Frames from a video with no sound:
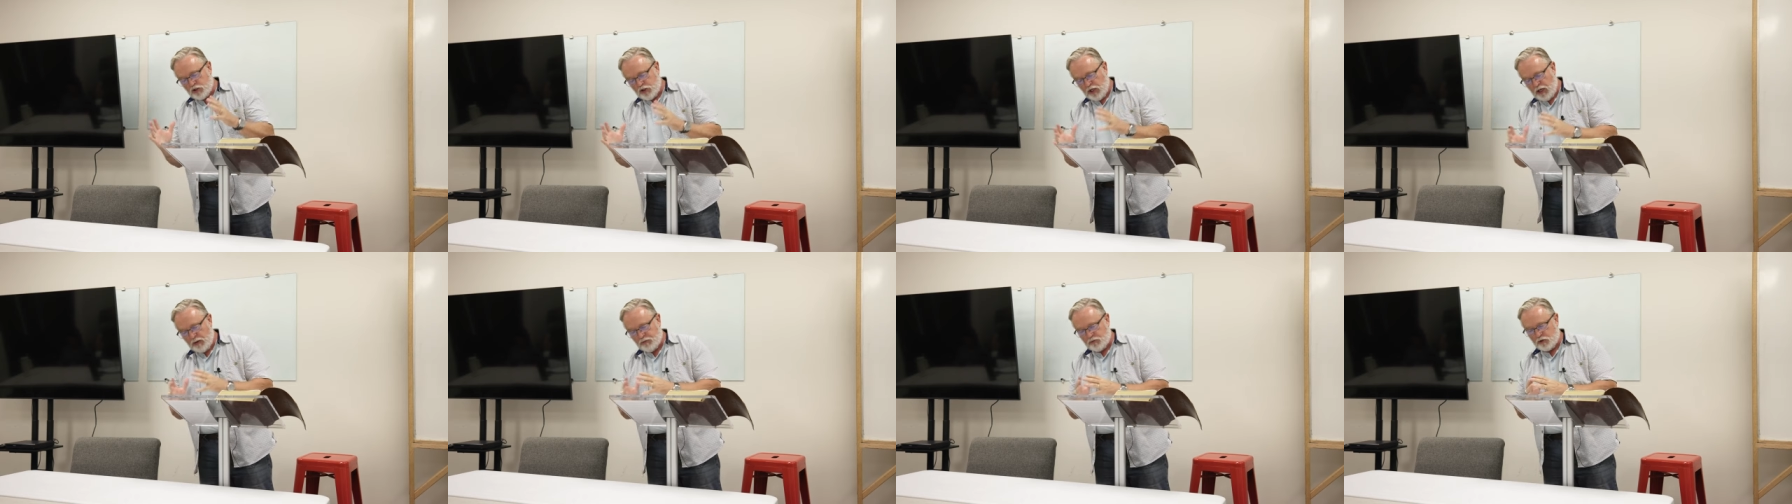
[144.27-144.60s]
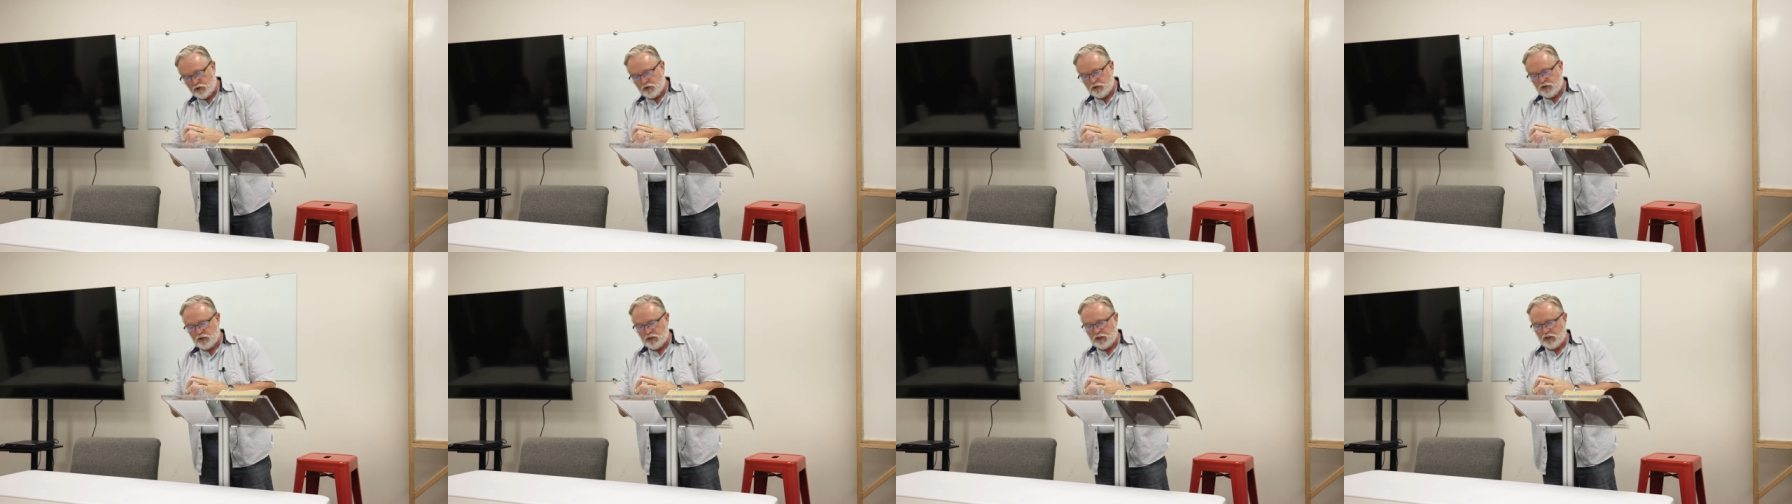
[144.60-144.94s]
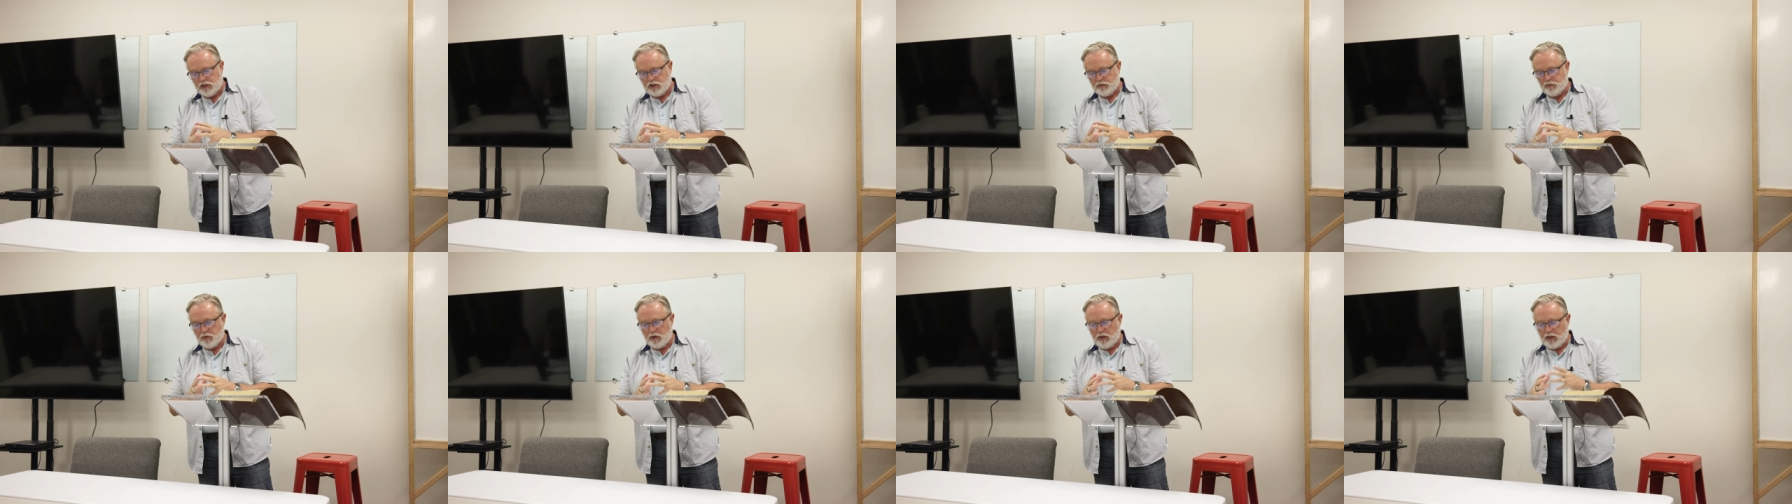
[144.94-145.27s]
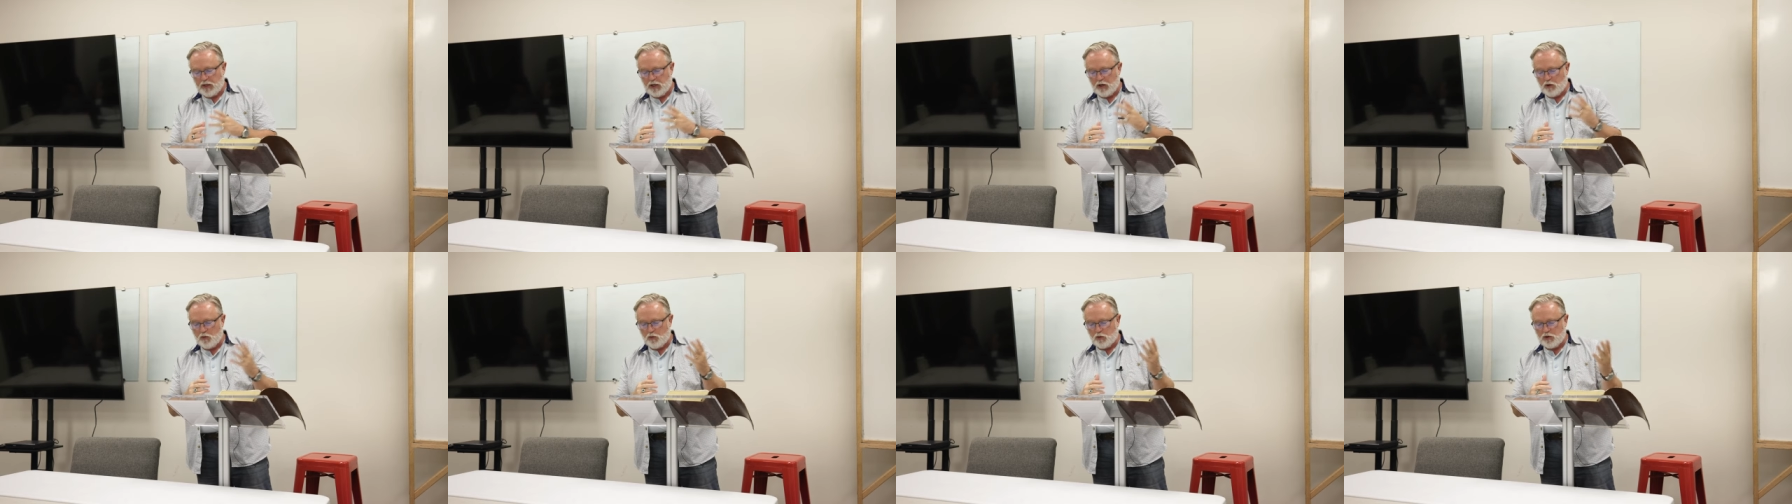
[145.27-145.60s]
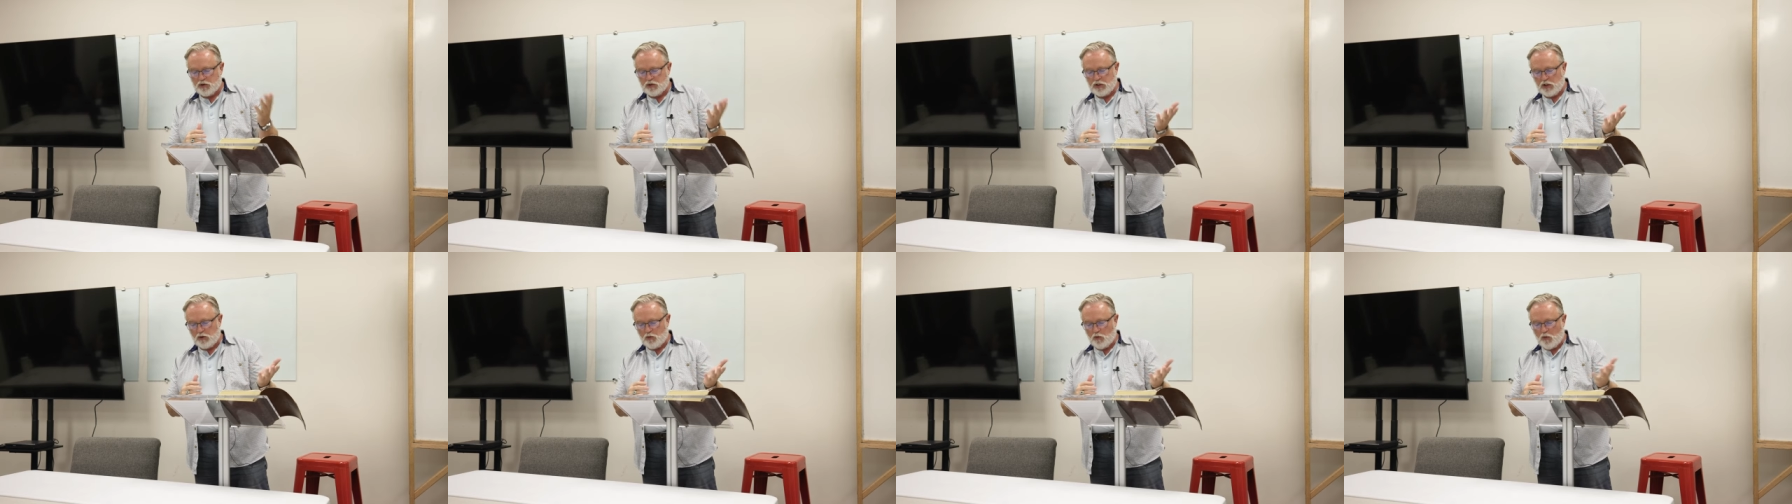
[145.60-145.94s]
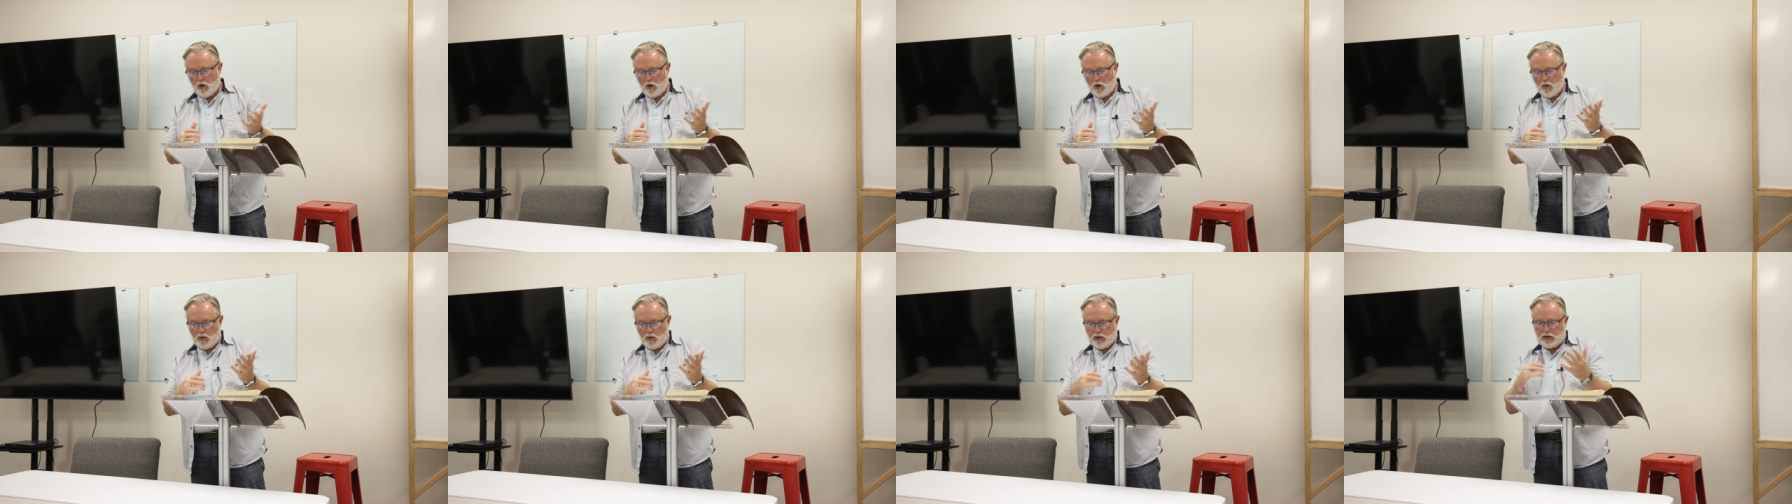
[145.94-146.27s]
of chapter 6, but here was the,
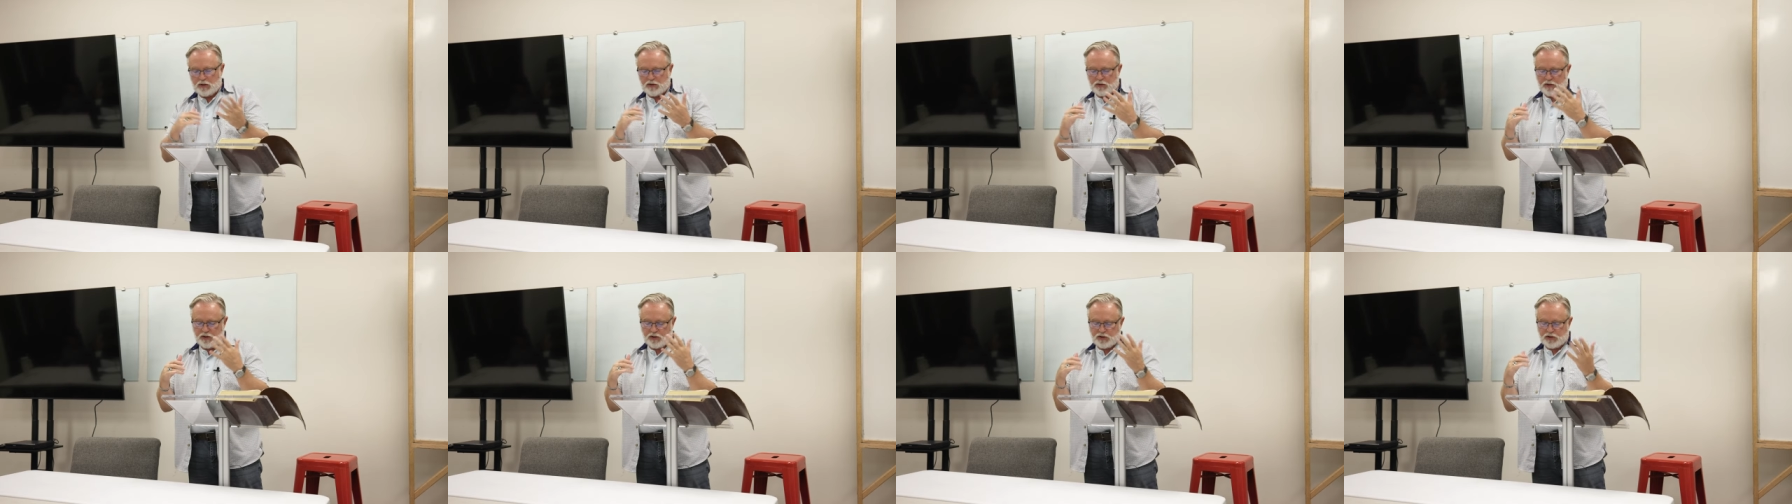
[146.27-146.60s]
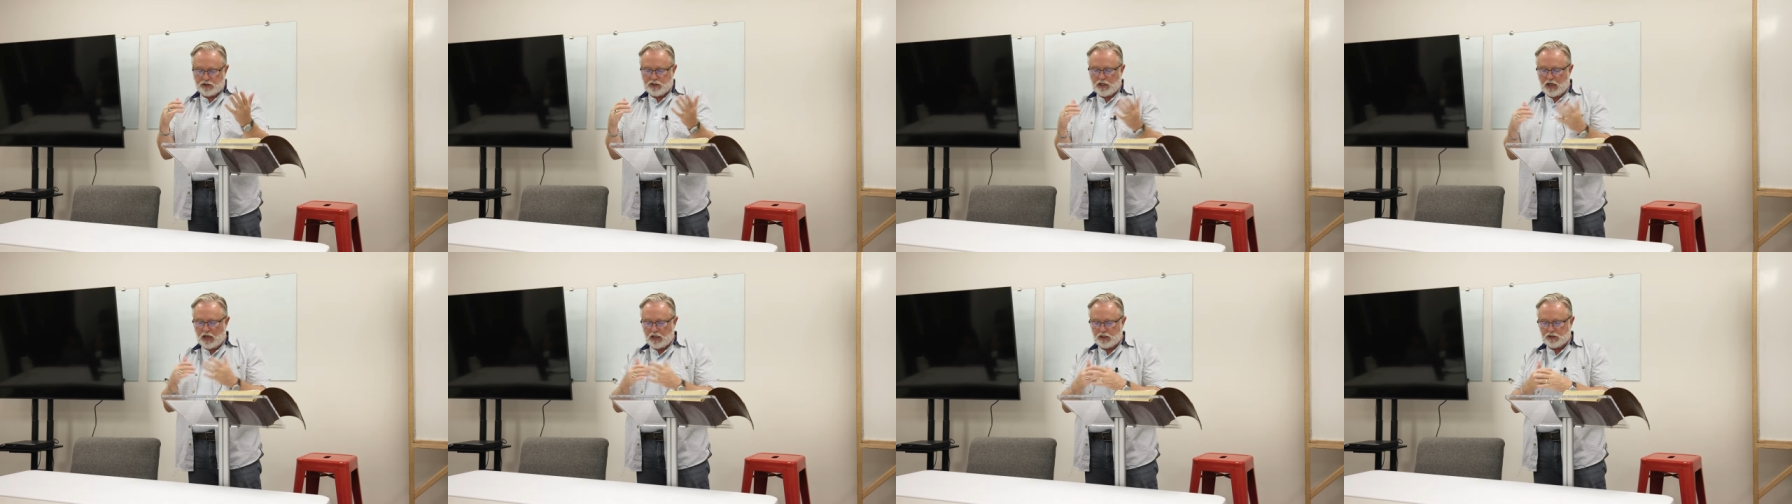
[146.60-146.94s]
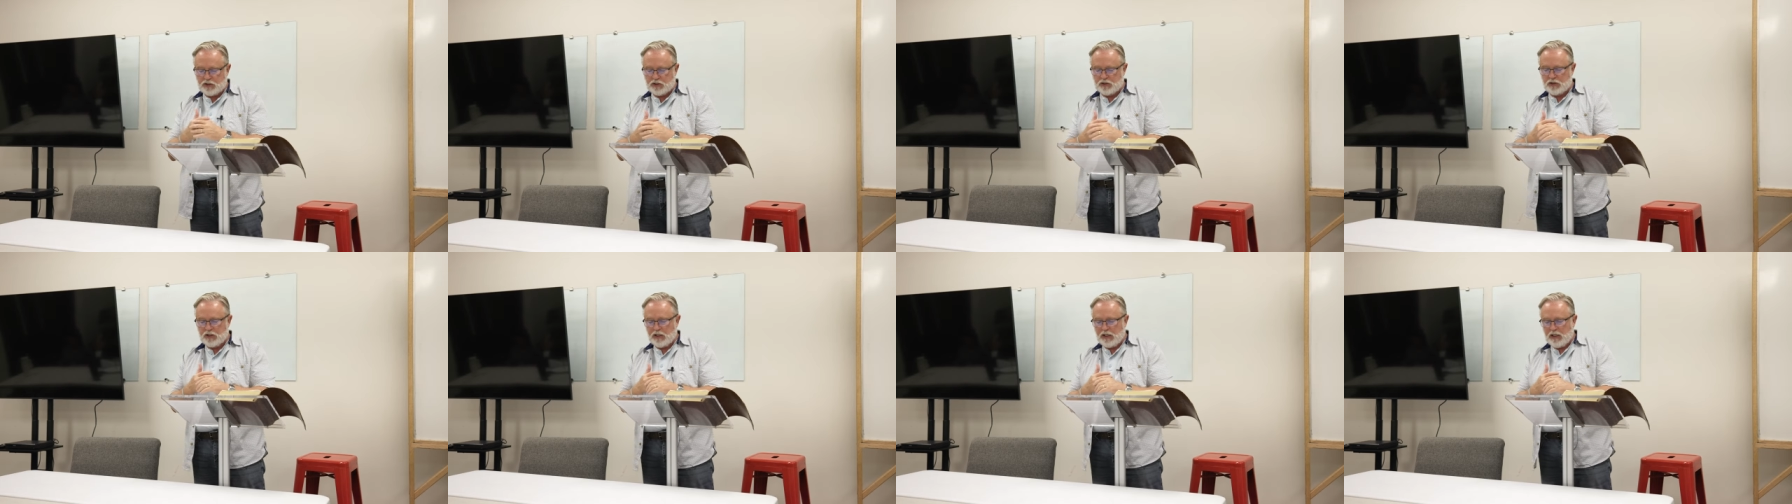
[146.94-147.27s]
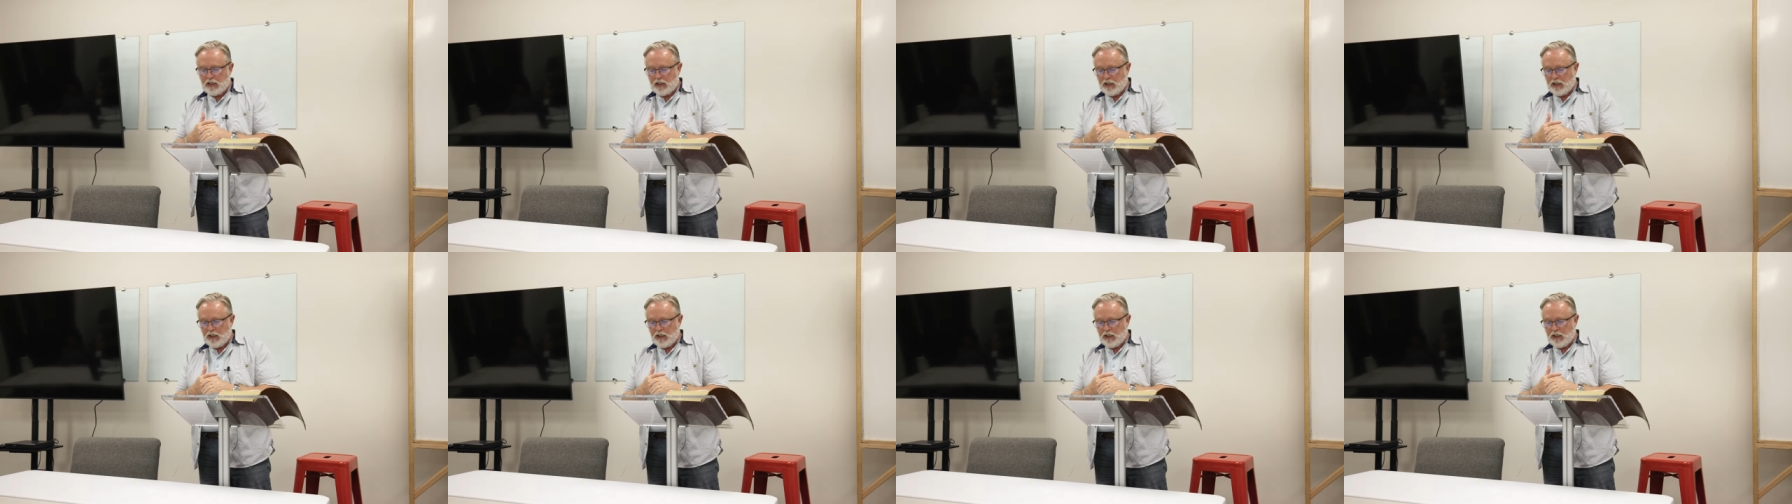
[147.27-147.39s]
what we discussed